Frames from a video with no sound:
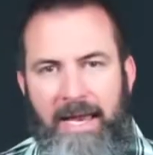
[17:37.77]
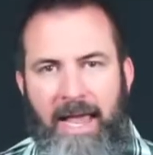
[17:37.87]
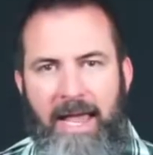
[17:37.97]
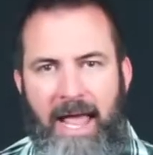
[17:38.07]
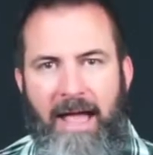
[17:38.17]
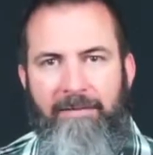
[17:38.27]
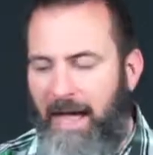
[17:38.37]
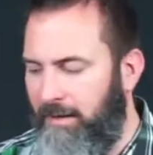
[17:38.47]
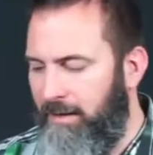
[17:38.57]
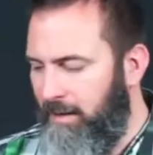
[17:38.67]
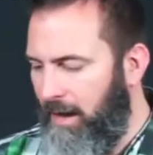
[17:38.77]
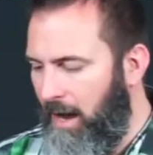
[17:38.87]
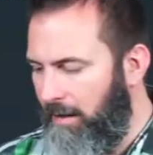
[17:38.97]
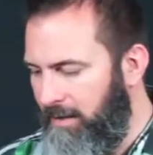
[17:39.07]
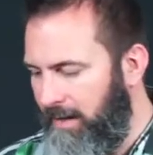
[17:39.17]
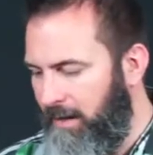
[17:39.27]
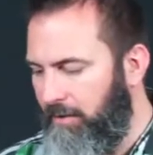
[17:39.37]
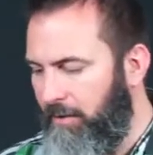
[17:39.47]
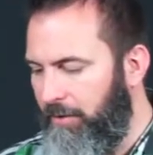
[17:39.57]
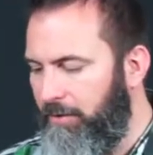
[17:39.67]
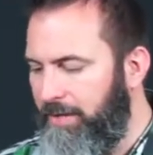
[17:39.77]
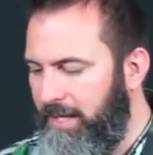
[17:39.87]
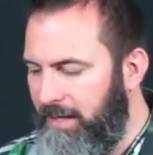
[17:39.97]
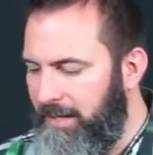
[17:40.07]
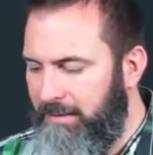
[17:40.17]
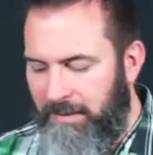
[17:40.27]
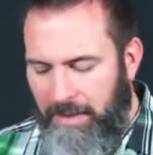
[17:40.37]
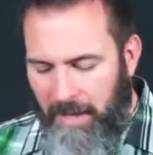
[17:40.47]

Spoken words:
and have that there. The third thing is